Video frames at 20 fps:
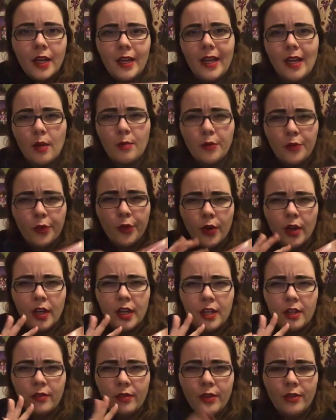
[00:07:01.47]
Now, before
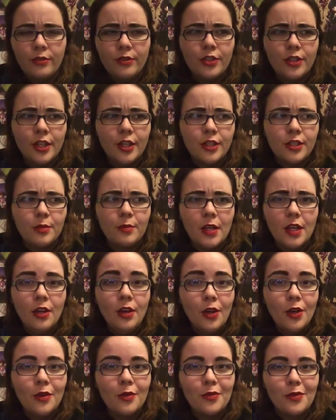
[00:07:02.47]
any of you judge me
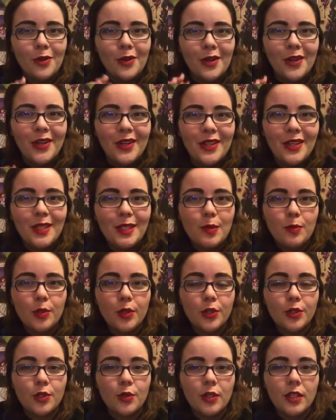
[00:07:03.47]
for these
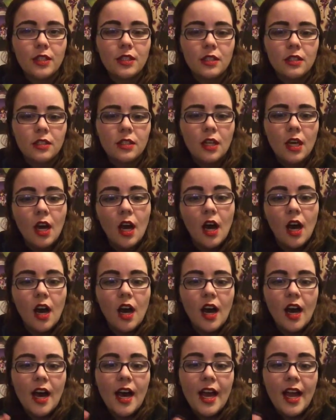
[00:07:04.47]
book choices,
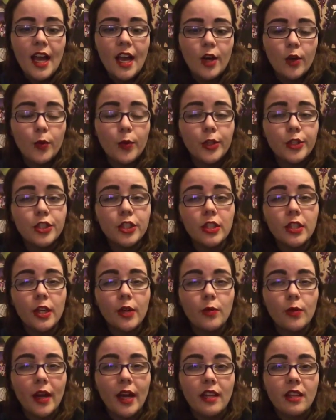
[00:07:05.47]
I
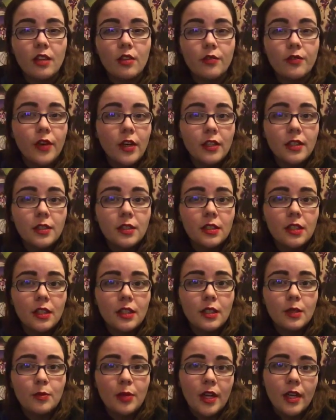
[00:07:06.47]
originally read the Fallen
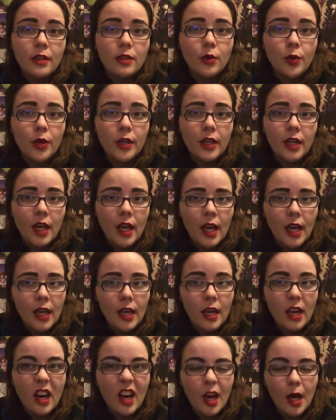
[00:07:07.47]
series by Lauren
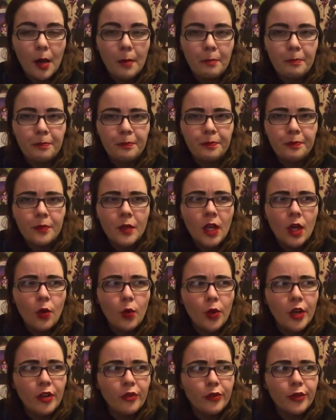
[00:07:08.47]
Kate
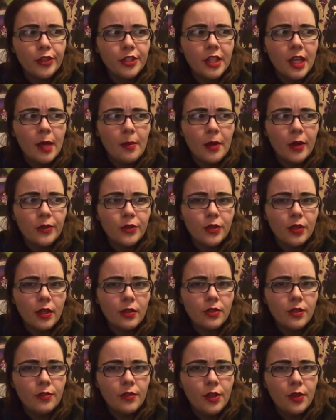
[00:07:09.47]
when it first came out, so that
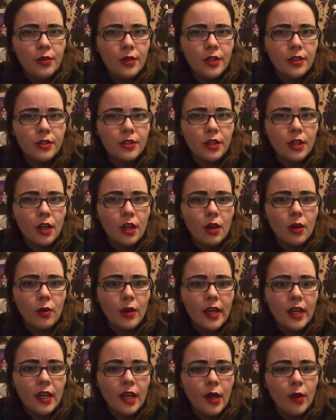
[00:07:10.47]
was a few years ago,
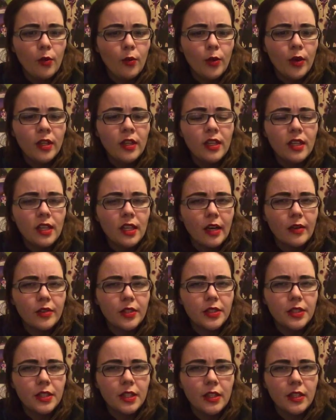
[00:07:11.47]
and I really loved
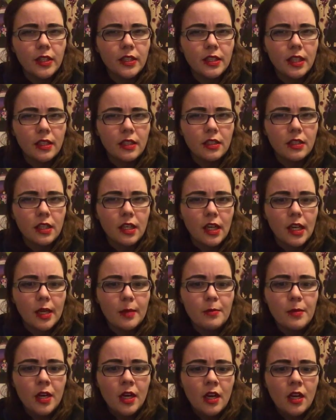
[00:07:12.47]
the series at the
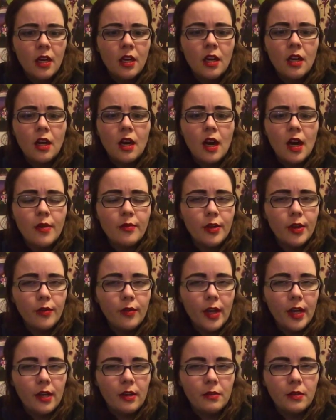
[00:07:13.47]
time. I've
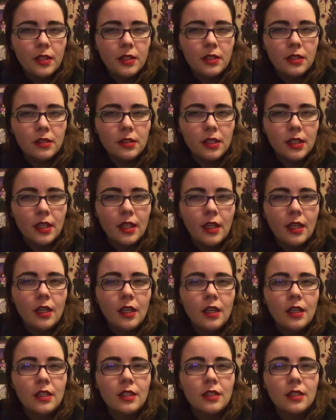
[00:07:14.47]
reread it recently,